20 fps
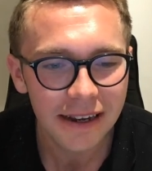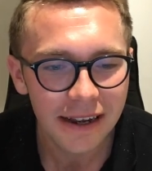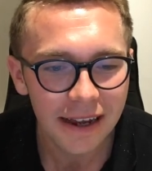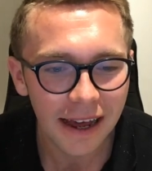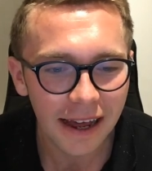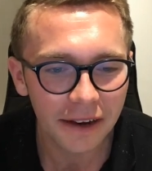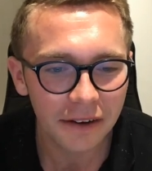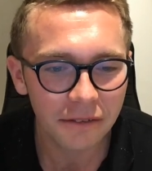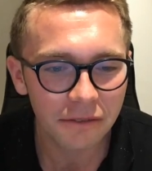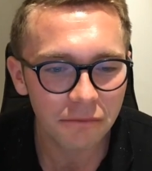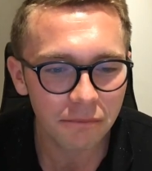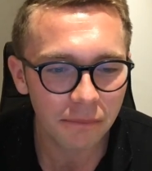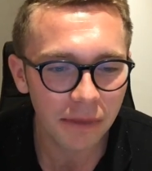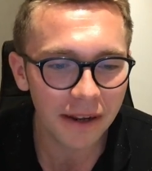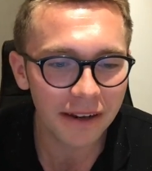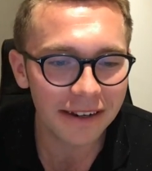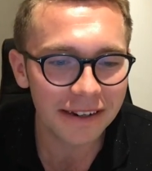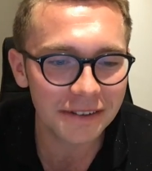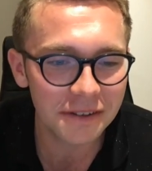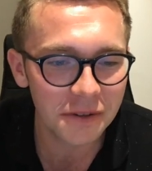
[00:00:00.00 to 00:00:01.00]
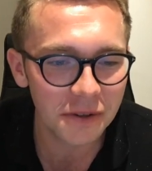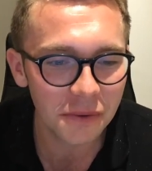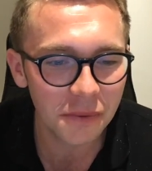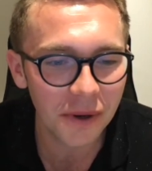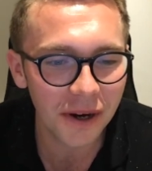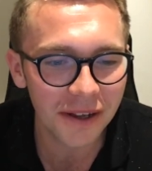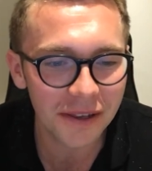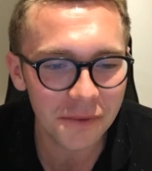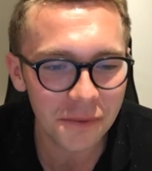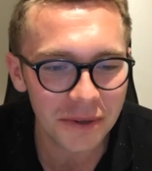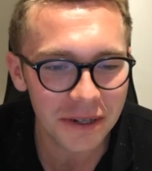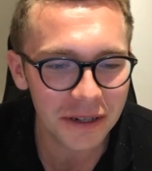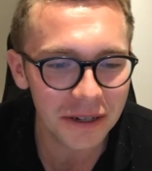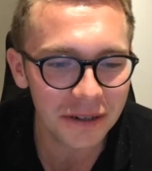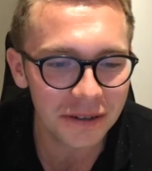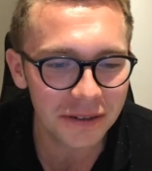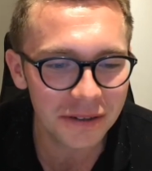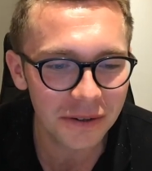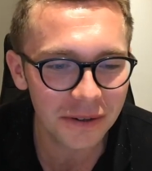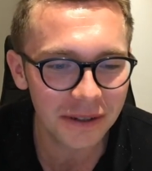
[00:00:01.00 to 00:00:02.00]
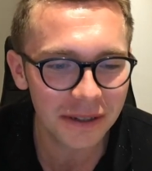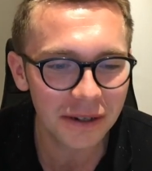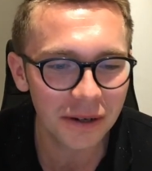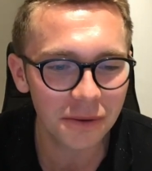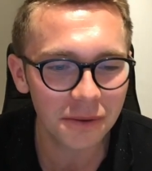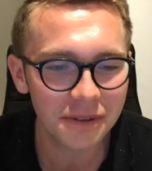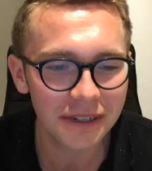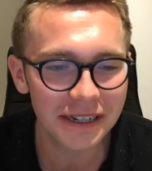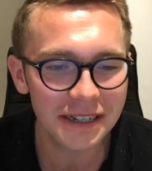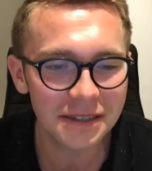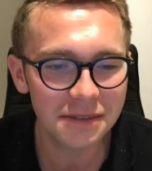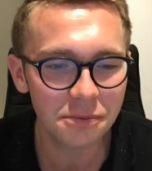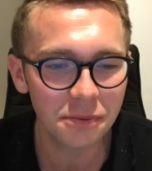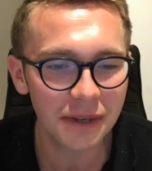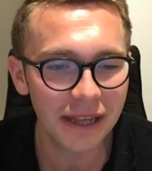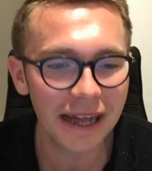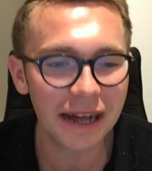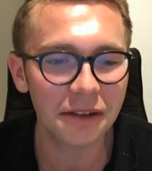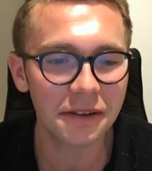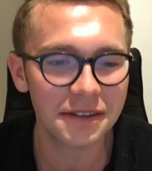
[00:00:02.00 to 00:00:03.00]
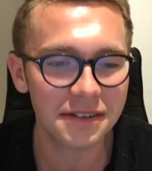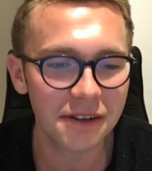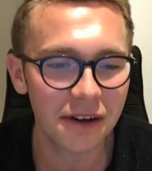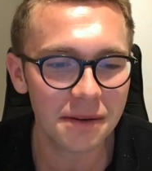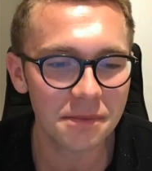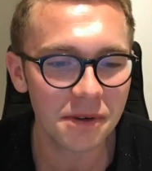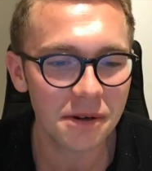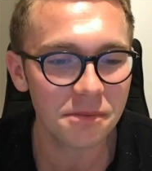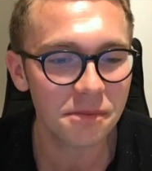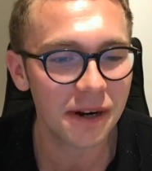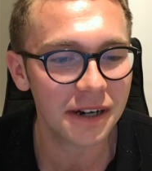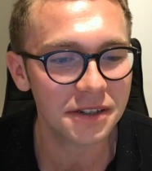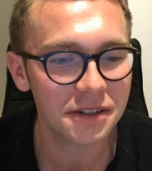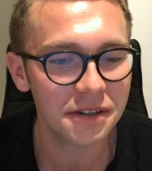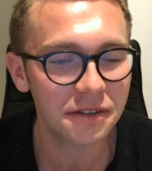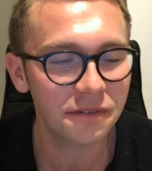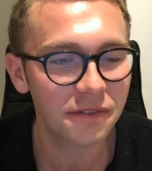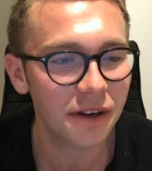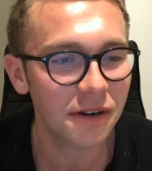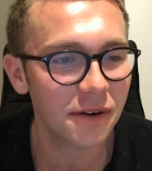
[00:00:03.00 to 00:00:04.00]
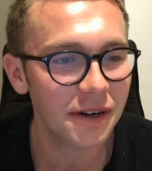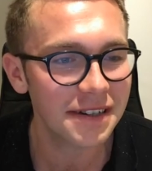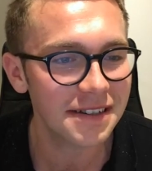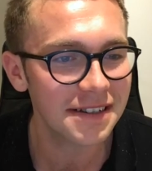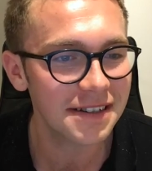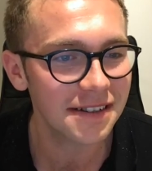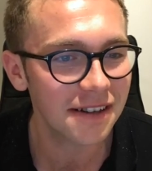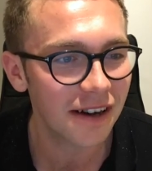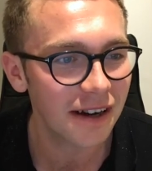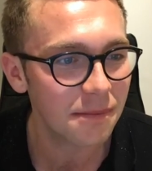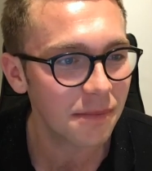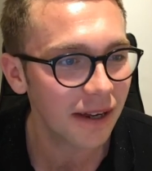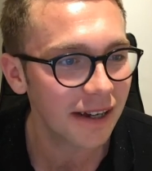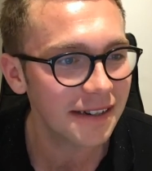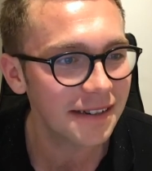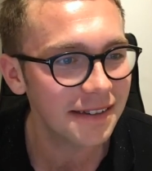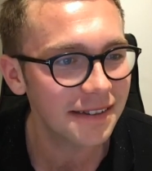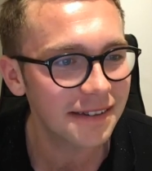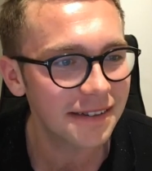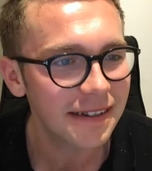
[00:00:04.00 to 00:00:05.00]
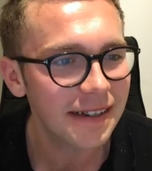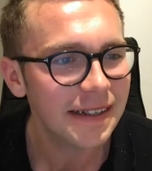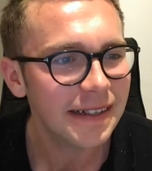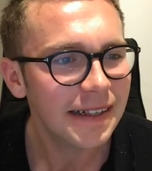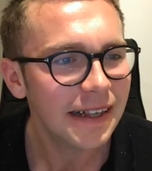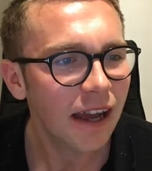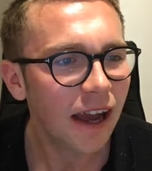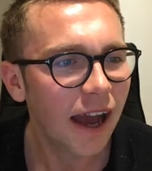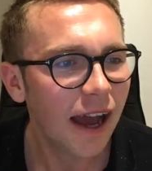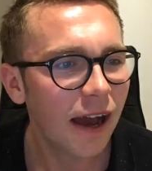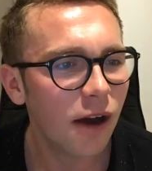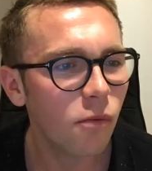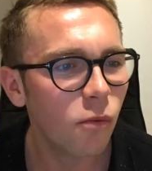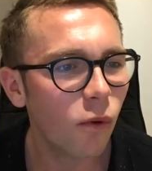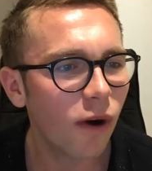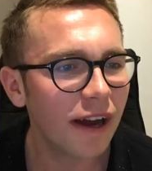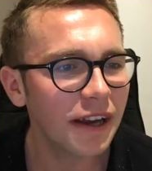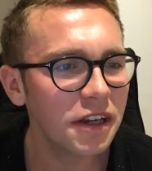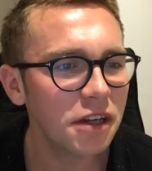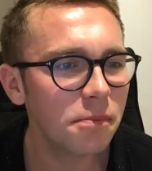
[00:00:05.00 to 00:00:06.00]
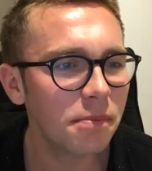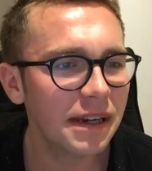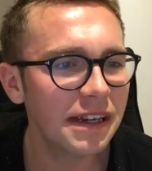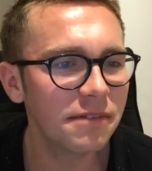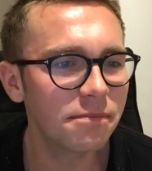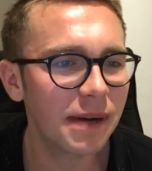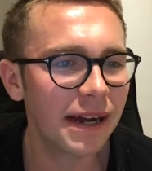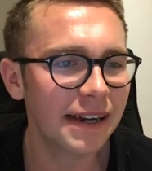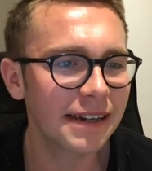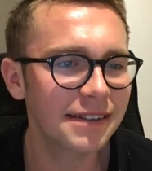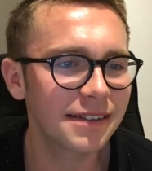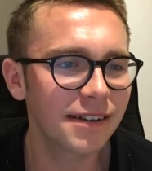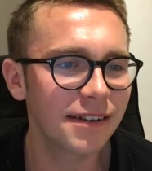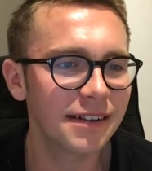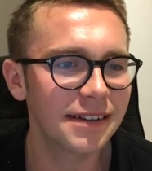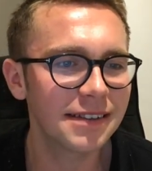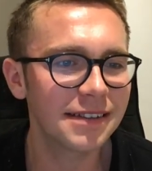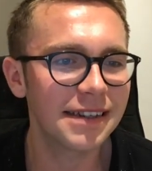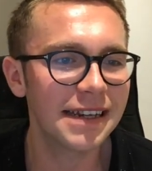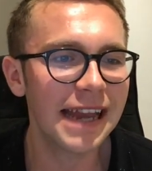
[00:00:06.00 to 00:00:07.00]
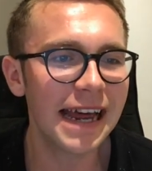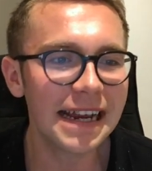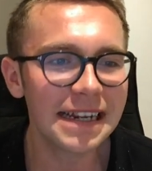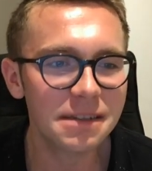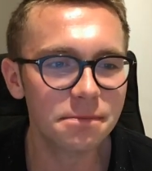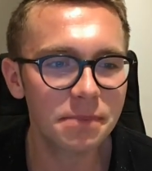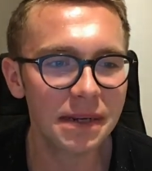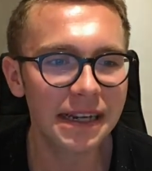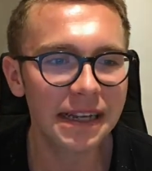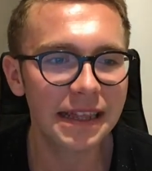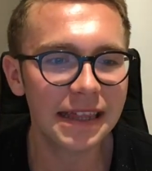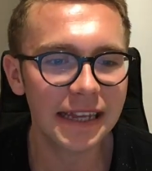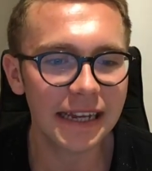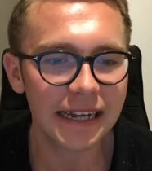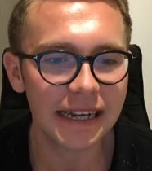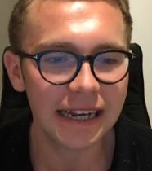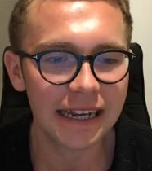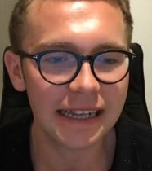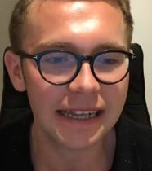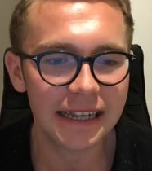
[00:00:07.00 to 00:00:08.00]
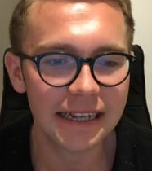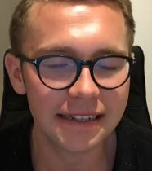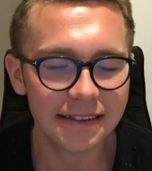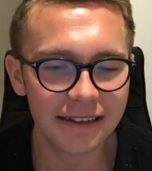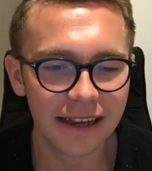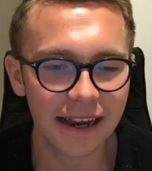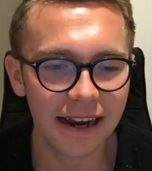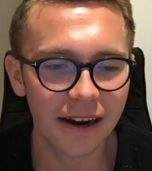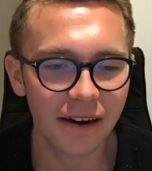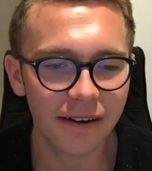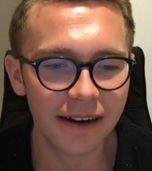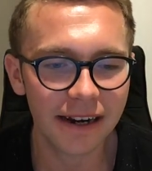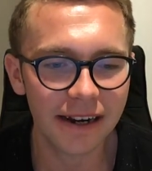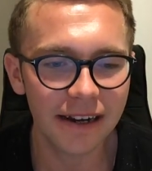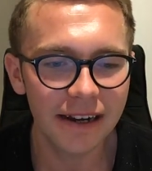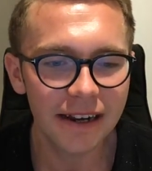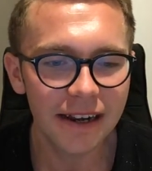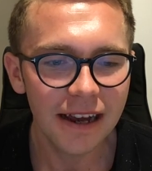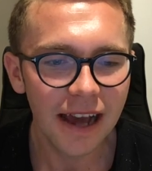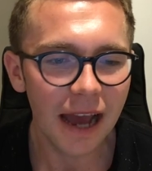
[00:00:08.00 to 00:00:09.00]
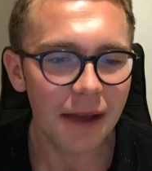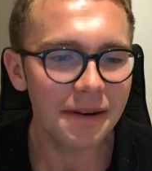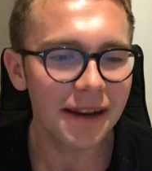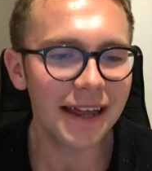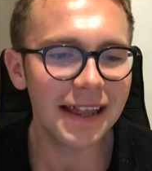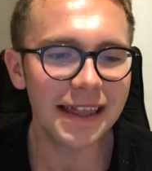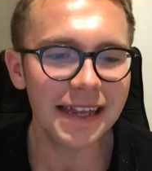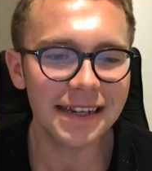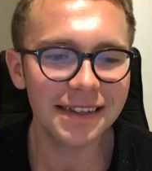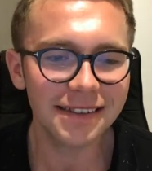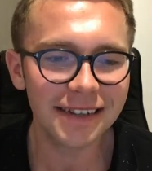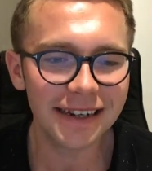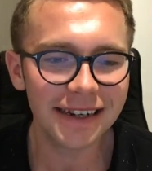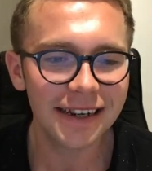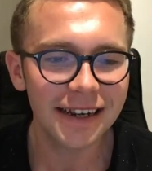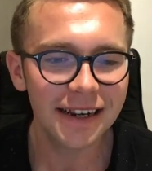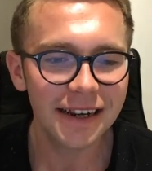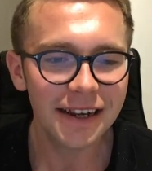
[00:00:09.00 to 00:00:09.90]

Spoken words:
and bluntly do the work that we used to in the old days without the time compression of fundraising timelines. Why do you believe Pakistan is the next big thing in this area? I mean, I think it's like